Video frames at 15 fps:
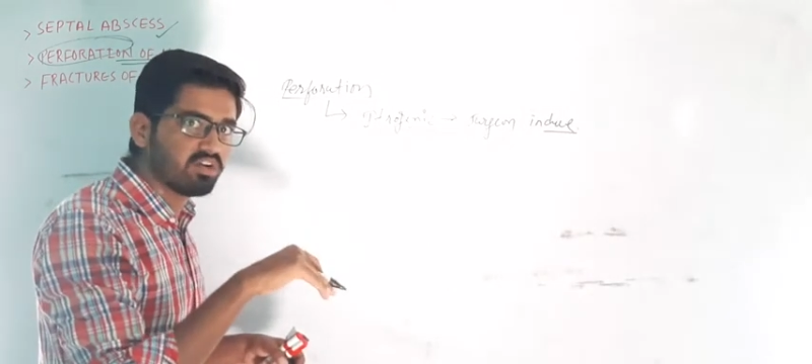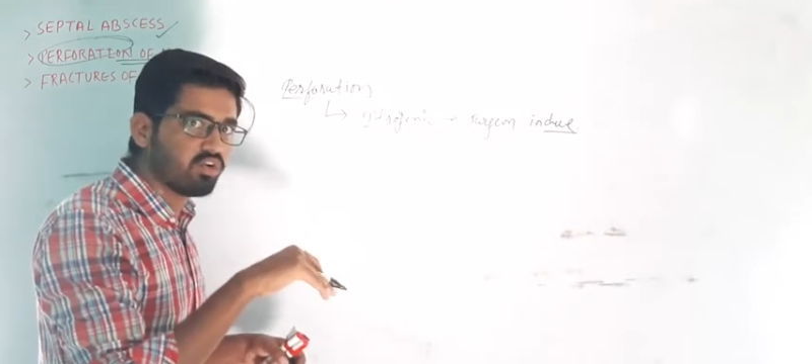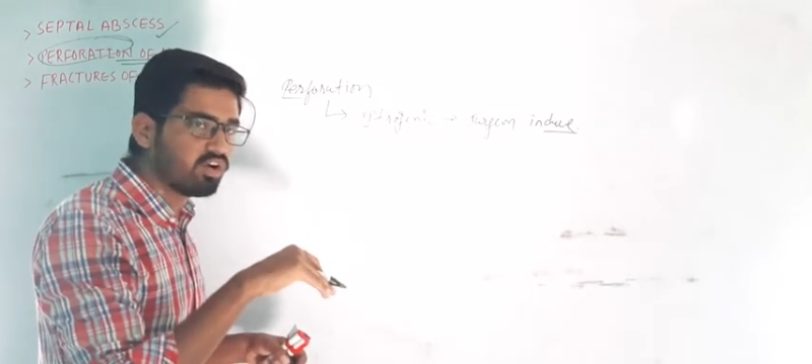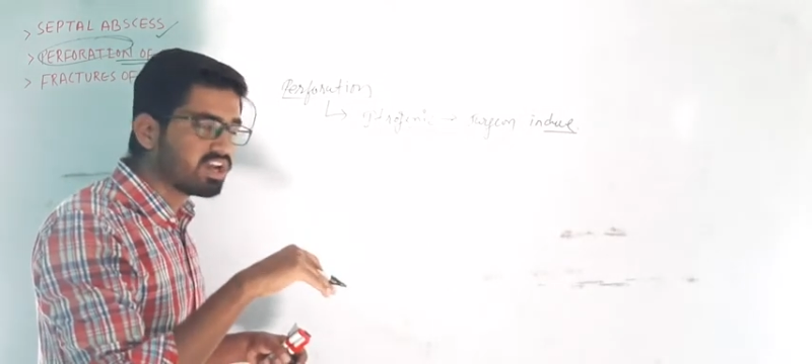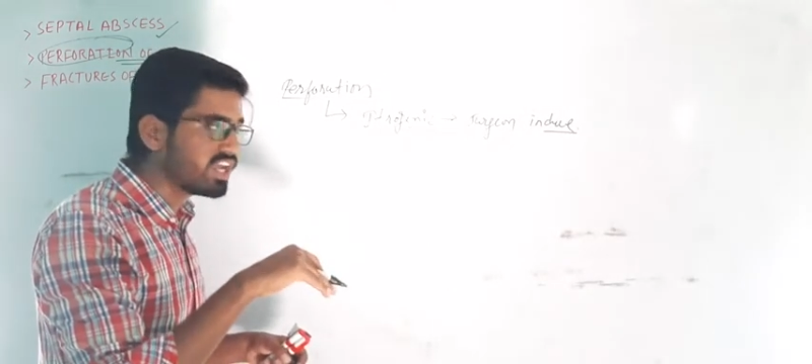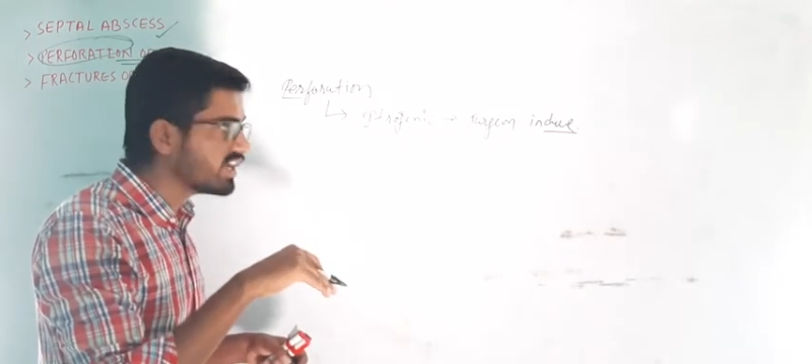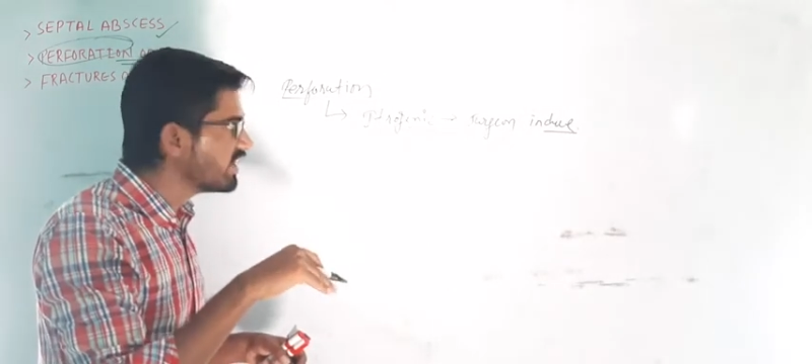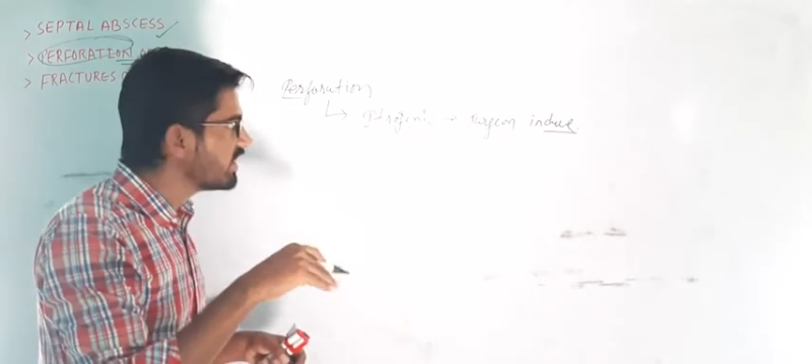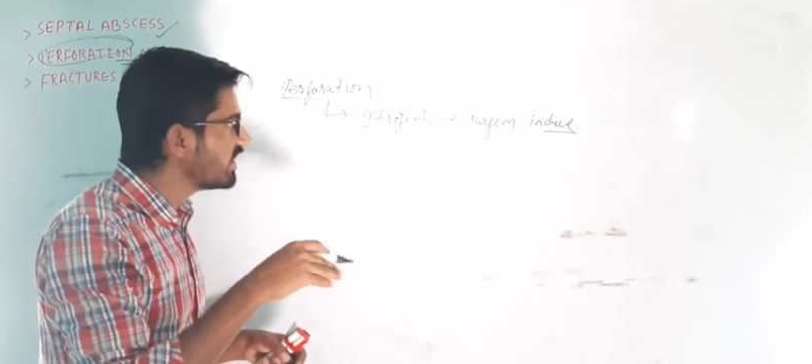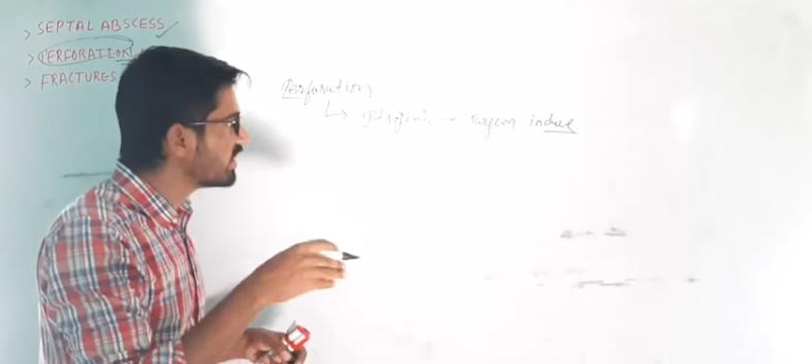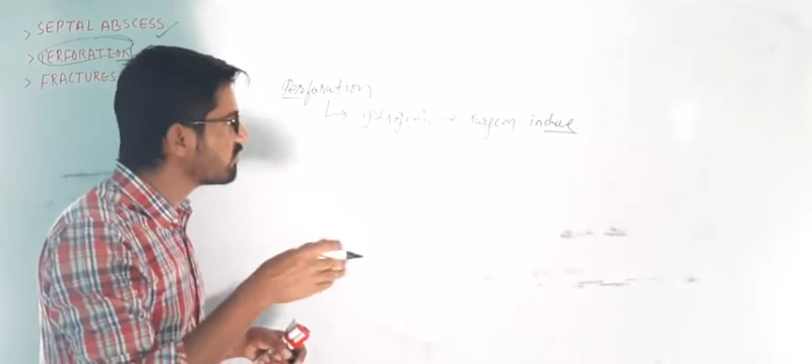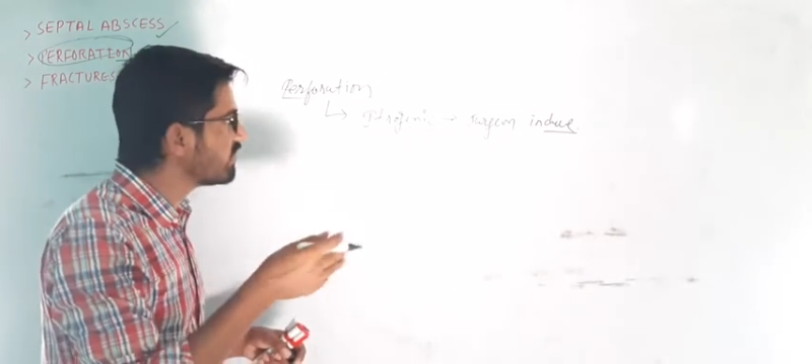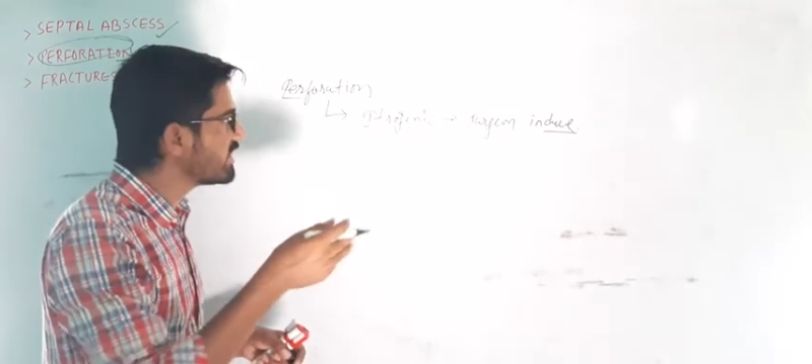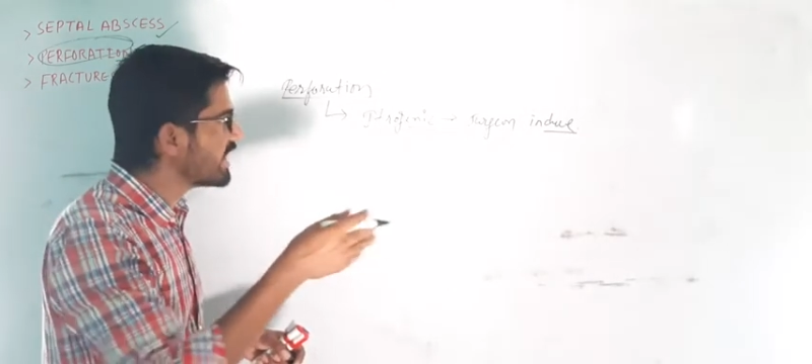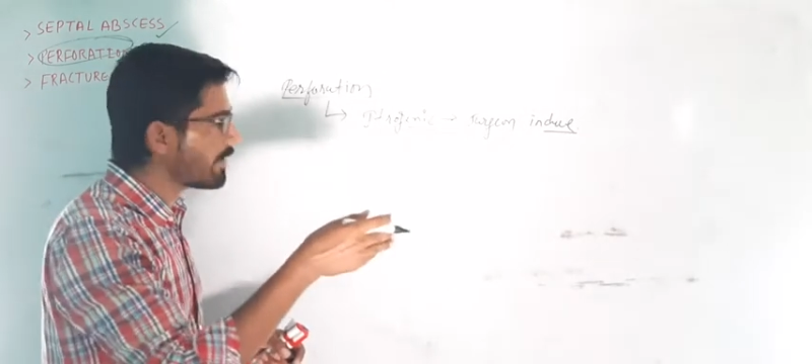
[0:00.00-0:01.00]
okay, it
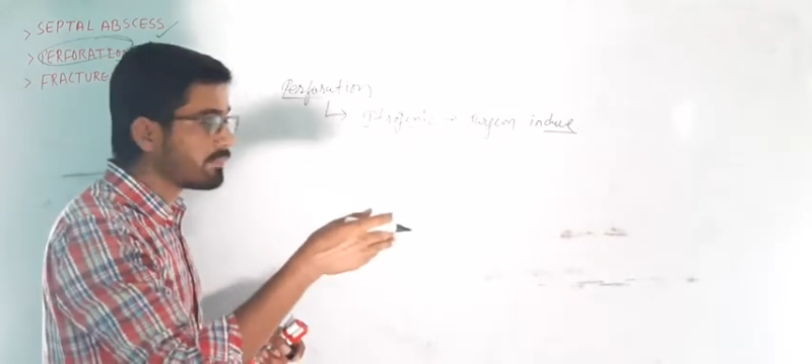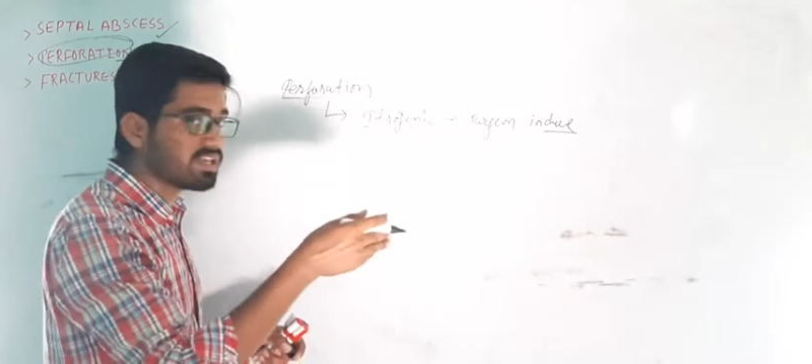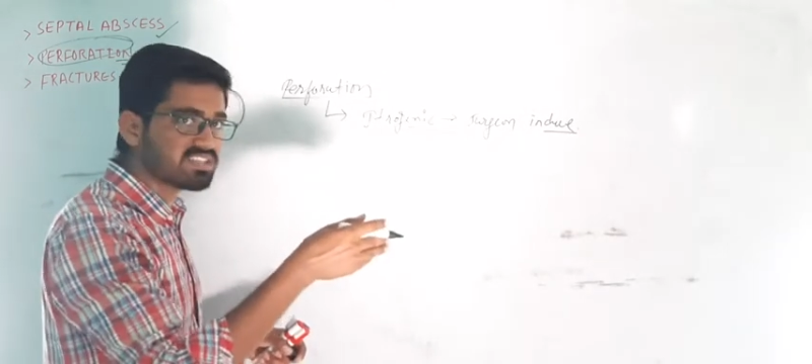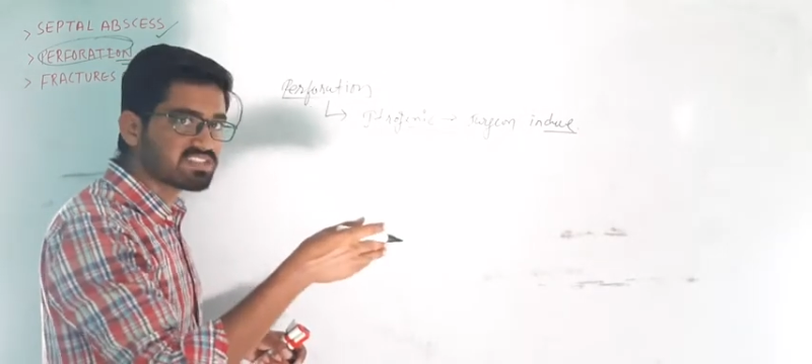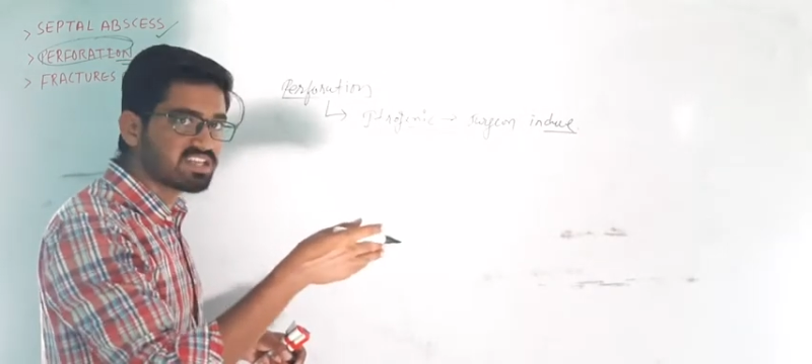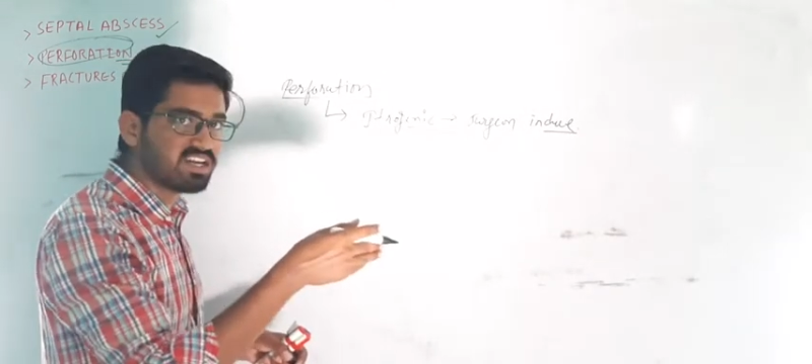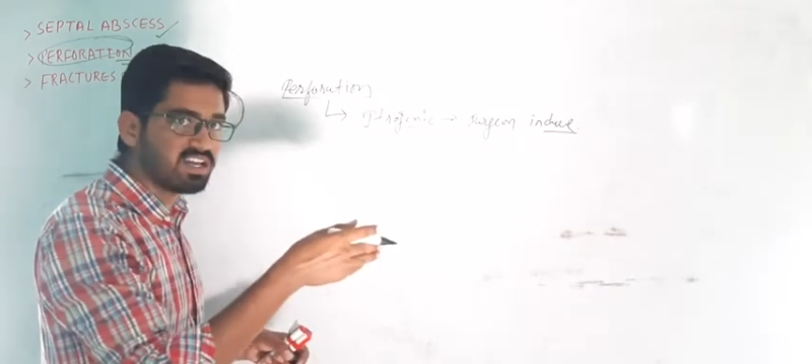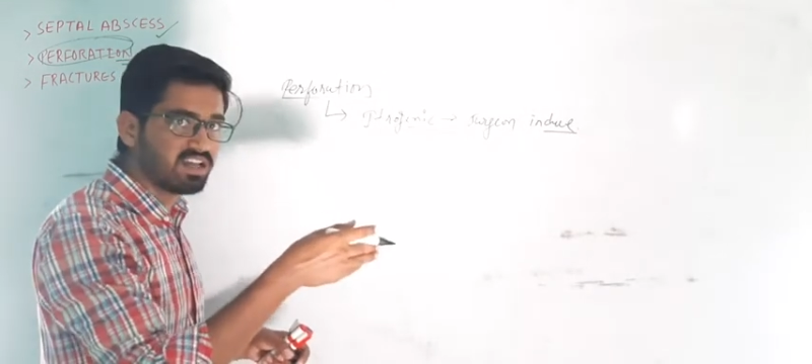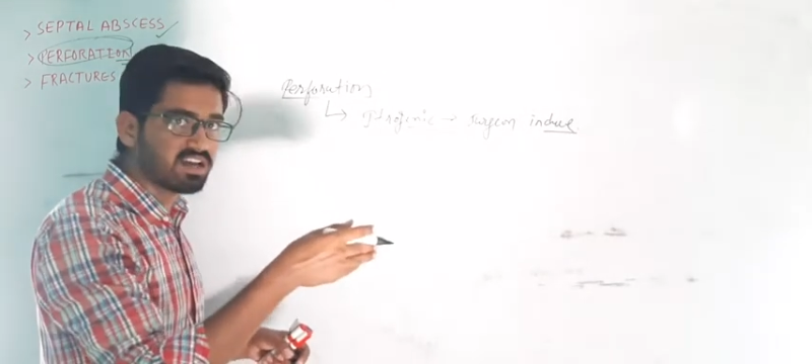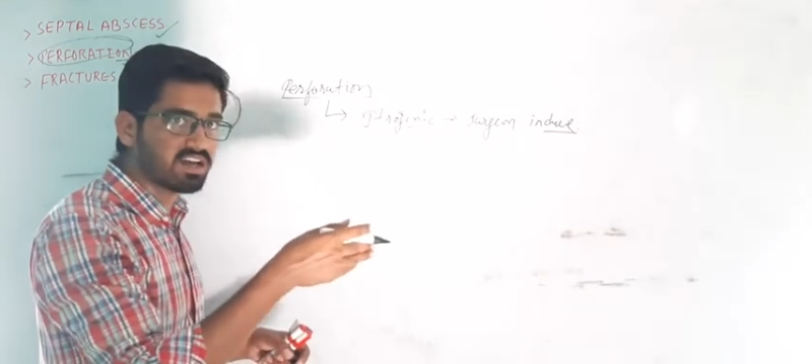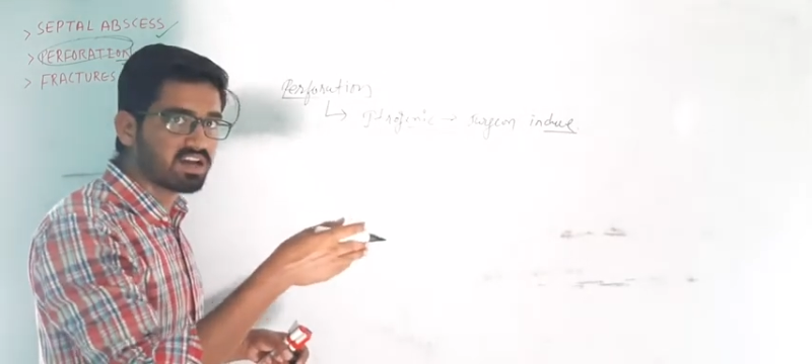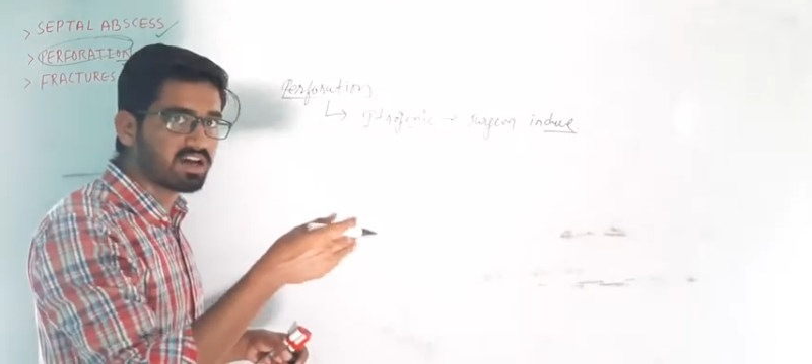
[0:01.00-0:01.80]
will damage the